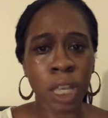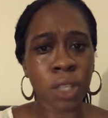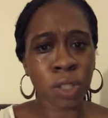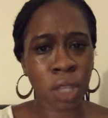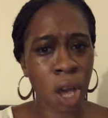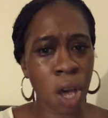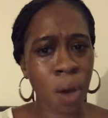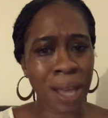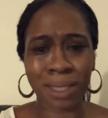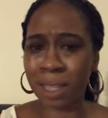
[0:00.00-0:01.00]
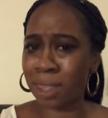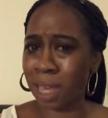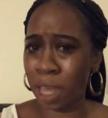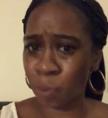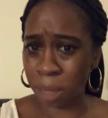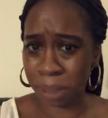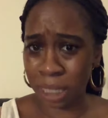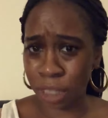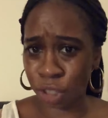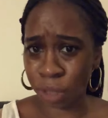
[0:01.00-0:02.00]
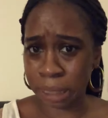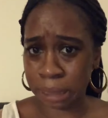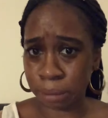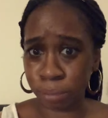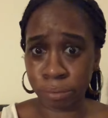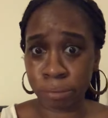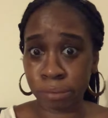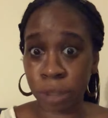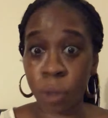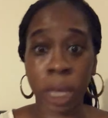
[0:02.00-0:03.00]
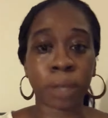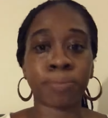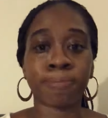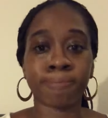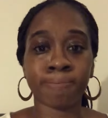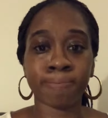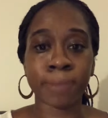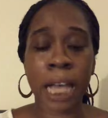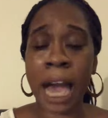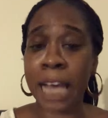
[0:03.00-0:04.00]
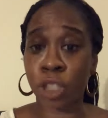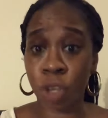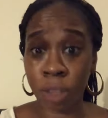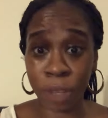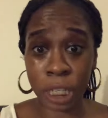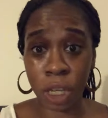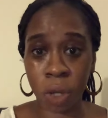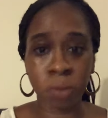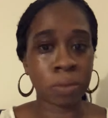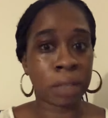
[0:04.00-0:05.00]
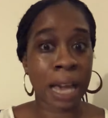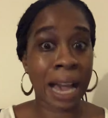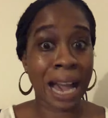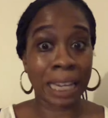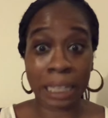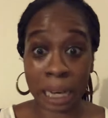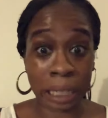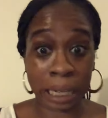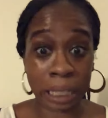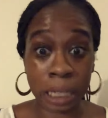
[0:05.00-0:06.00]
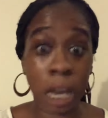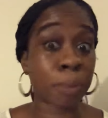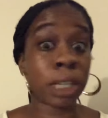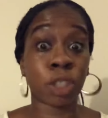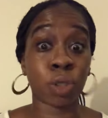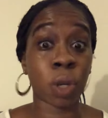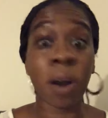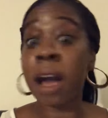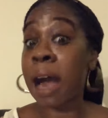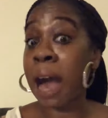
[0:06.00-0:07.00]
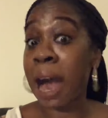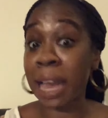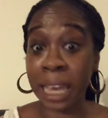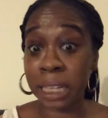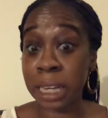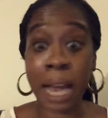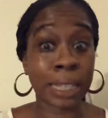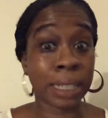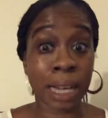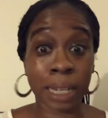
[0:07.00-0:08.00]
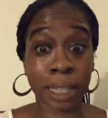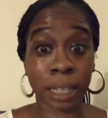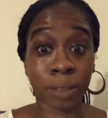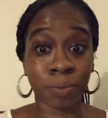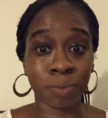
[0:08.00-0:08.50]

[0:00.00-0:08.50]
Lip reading: So I see the NYPD is trending. Okay. I saw the video. I did not like it. I'm gonna let you know. I hate it. I did not like it.